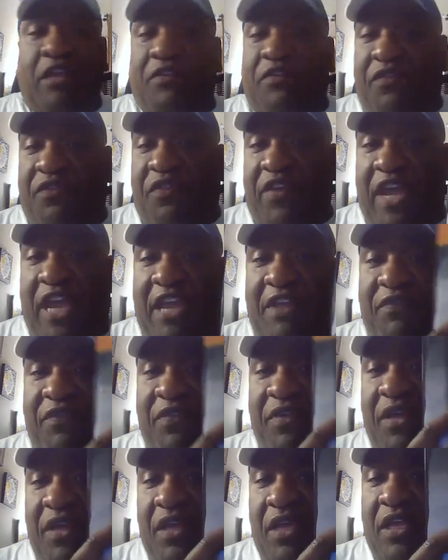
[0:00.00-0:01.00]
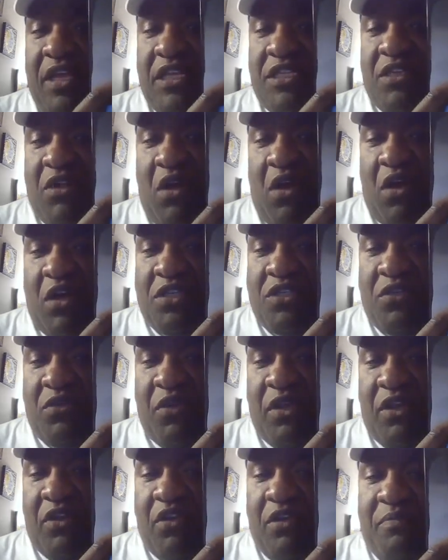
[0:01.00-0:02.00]
Faith. It's also
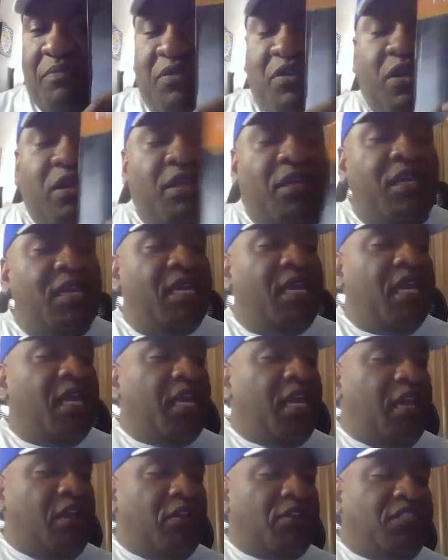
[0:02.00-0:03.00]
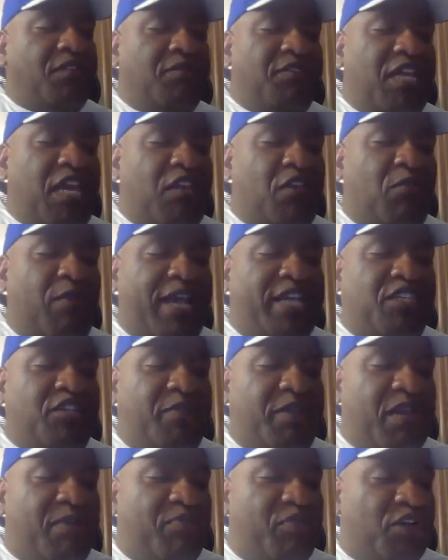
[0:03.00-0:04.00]
a good book. Sometimes you write so
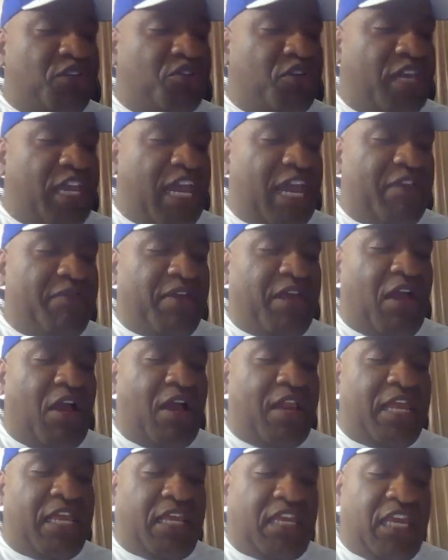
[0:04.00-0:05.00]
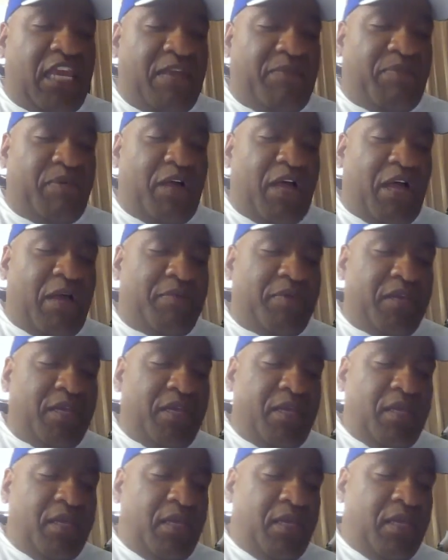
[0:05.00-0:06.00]
many books you can't even hardly keep up.
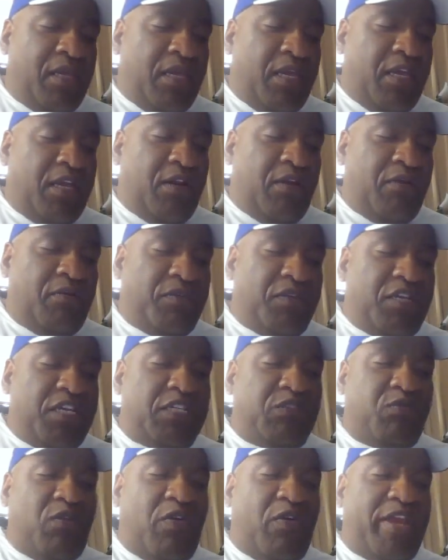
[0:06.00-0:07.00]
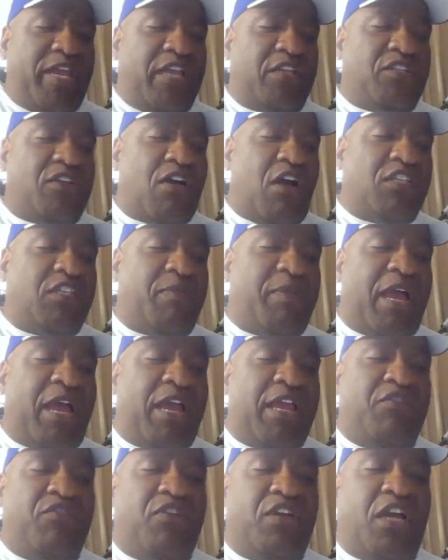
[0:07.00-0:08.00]
This one right here talks
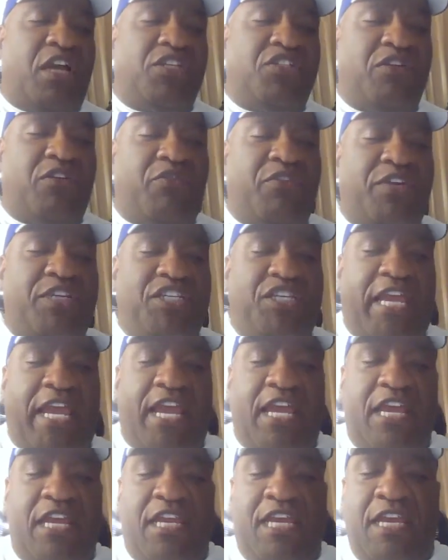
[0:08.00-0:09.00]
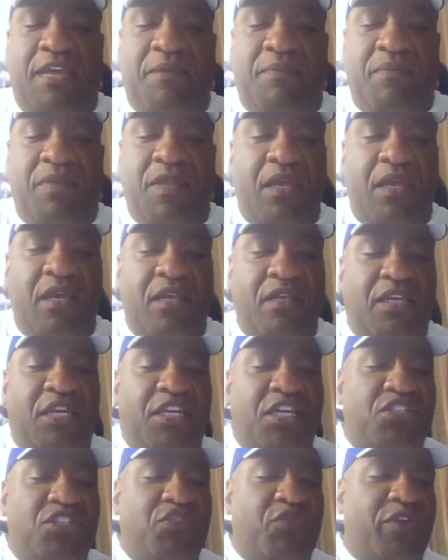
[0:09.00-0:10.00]
about introduction to Christianity, the
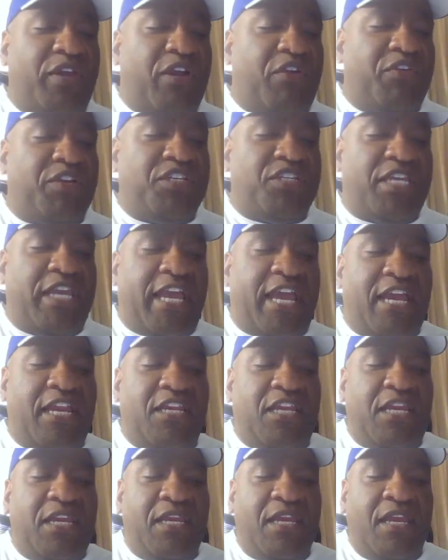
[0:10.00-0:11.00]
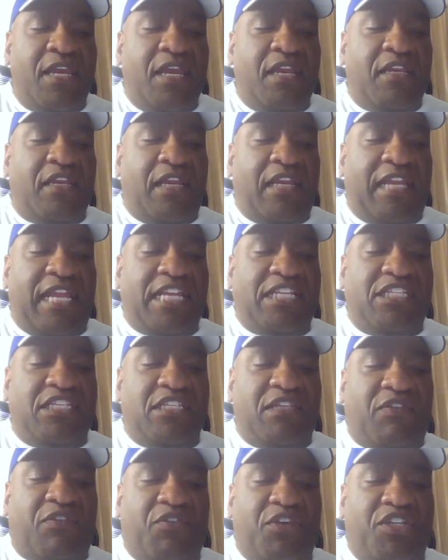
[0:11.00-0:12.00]
history of Christianity, the
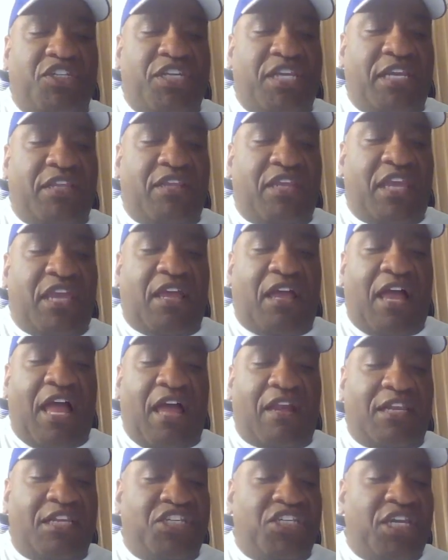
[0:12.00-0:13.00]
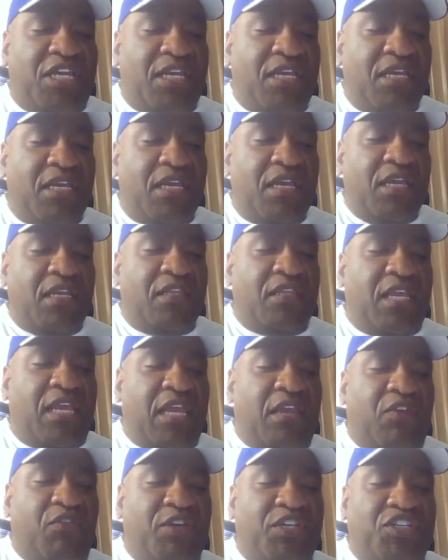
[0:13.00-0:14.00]
lessons of Christian theology,
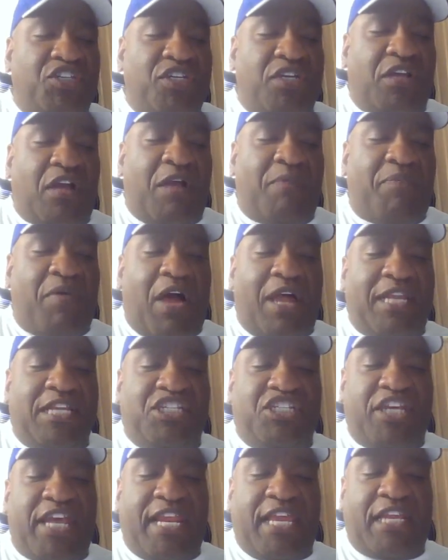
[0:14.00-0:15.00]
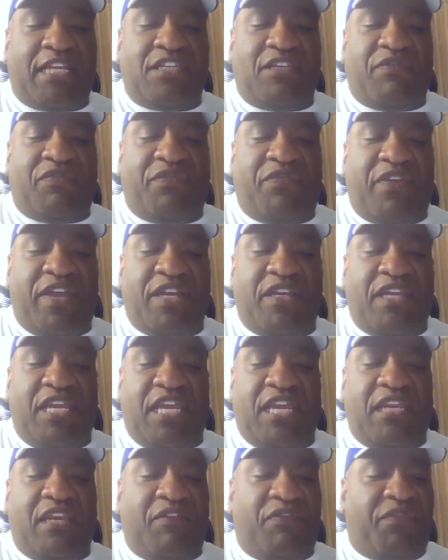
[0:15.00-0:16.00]
the Christian apologetic
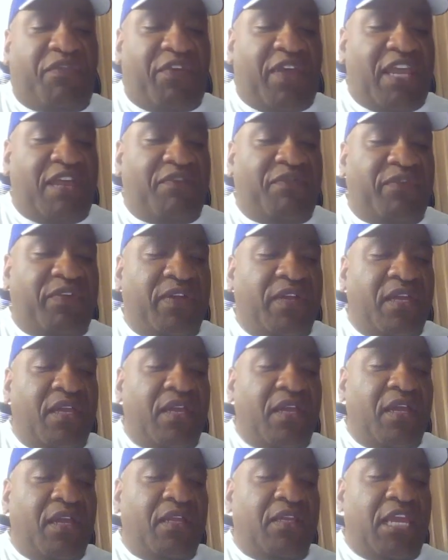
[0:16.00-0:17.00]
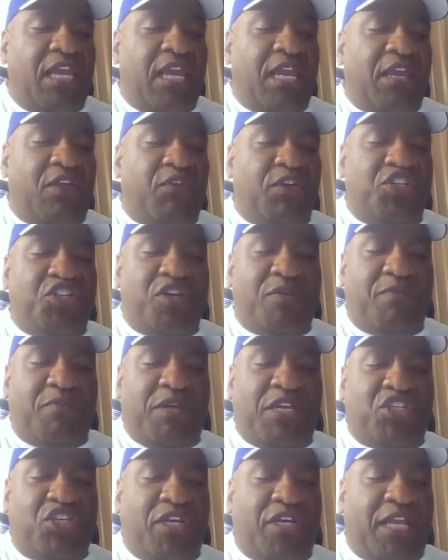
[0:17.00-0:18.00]
defending the faith, the Christian
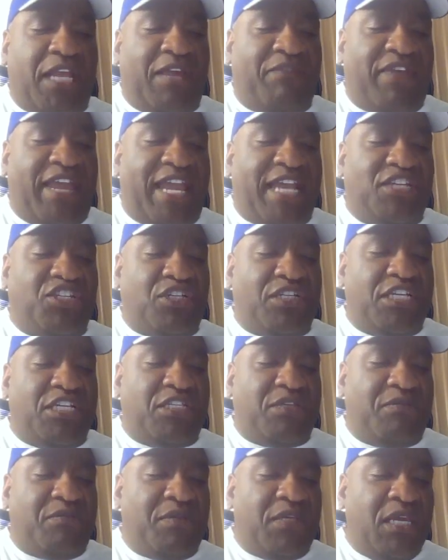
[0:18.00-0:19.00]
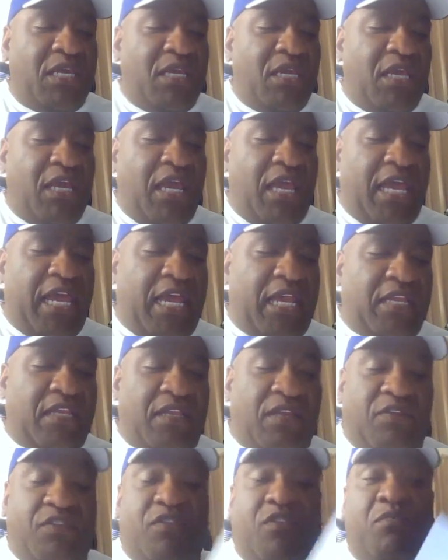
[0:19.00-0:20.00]
mission and evangelism, and
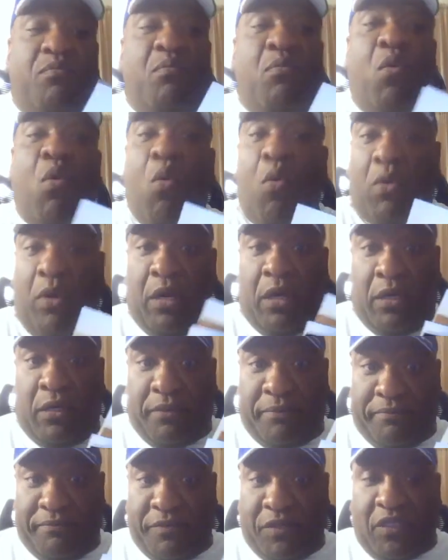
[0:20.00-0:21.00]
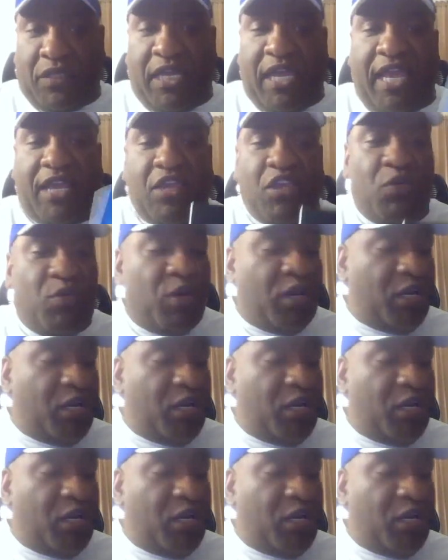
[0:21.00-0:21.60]
more. Okay,